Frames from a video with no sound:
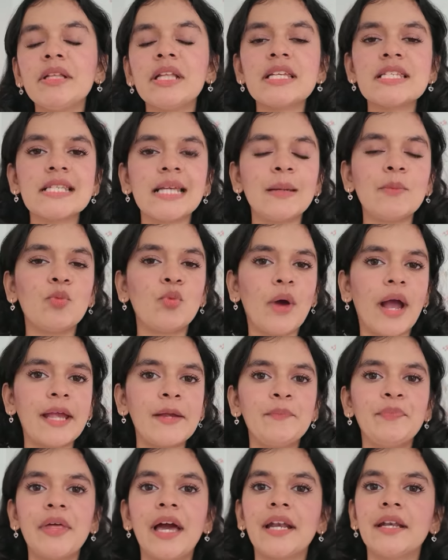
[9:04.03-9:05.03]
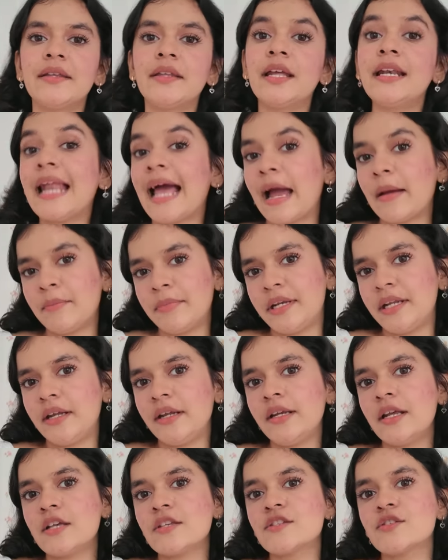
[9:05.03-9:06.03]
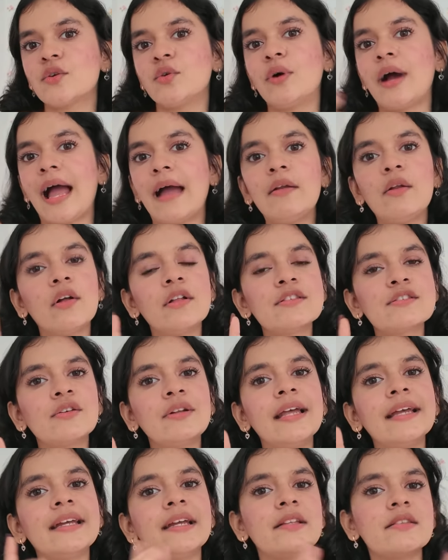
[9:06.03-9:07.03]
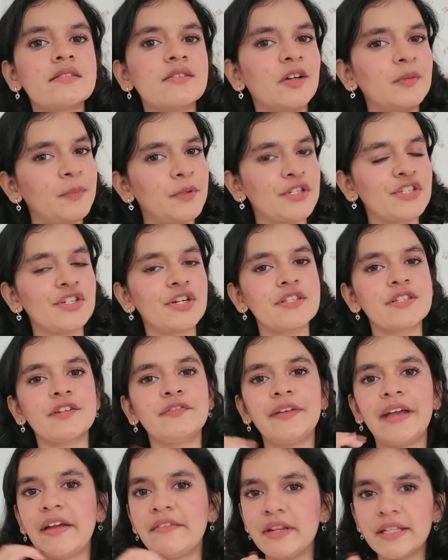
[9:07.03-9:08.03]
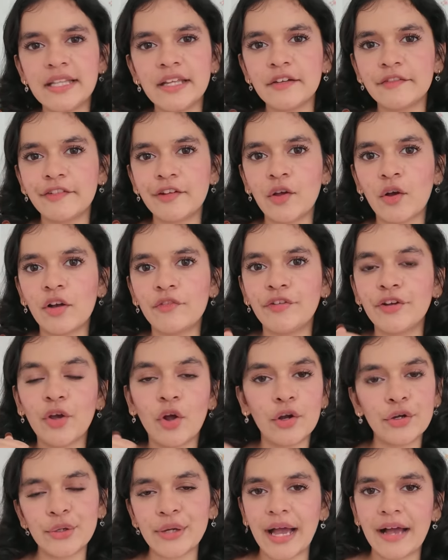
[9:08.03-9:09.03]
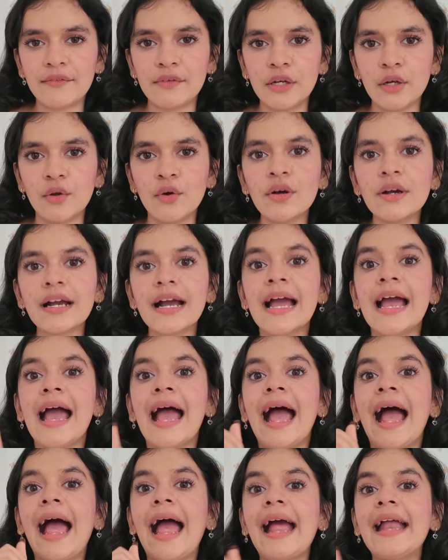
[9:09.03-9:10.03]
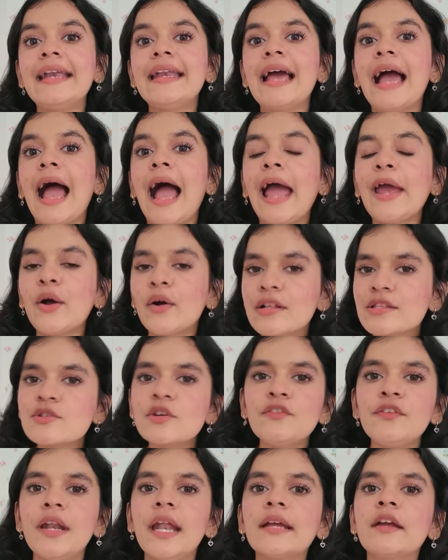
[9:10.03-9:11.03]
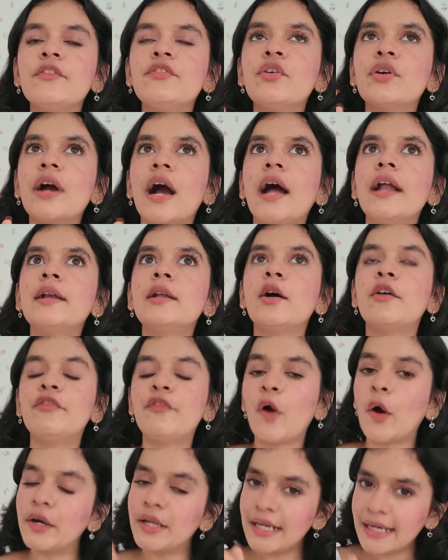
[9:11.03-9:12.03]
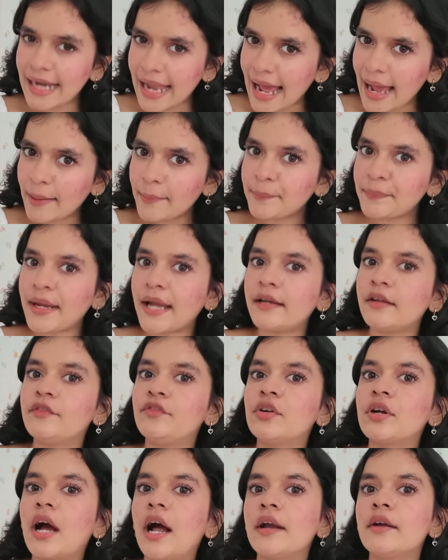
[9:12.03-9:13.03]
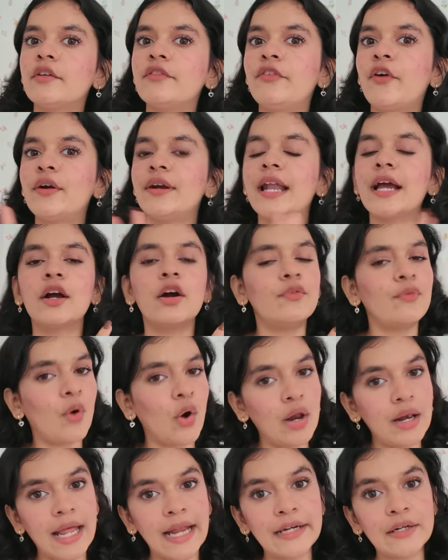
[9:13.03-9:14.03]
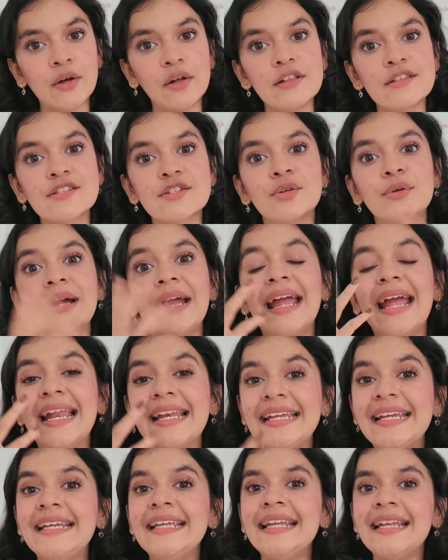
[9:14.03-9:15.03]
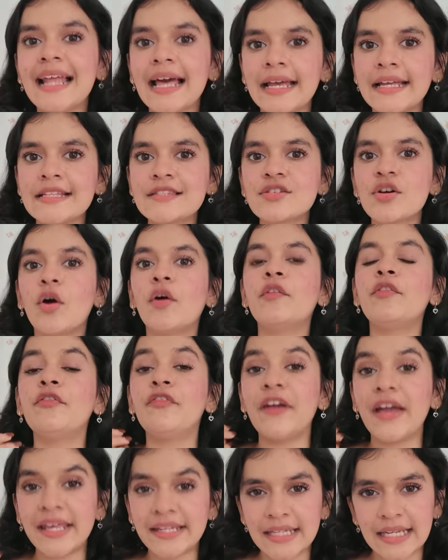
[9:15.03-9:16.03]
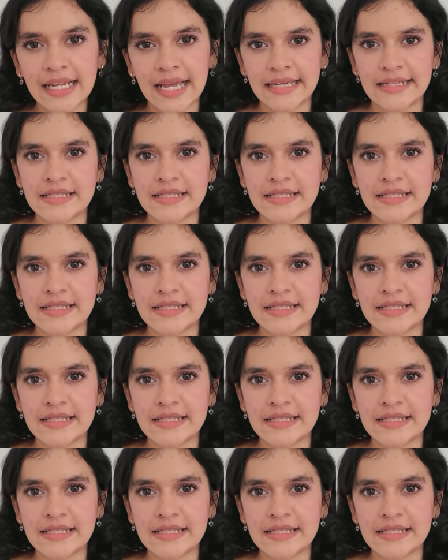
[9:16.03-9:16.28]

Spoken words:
the same vibe that the lamp did. So I'll also like insert pictures of everything for y'all to have a look. And I also feel like if you can't afford a lamp, and if you can't afford like a wall light also, LED lights or fairy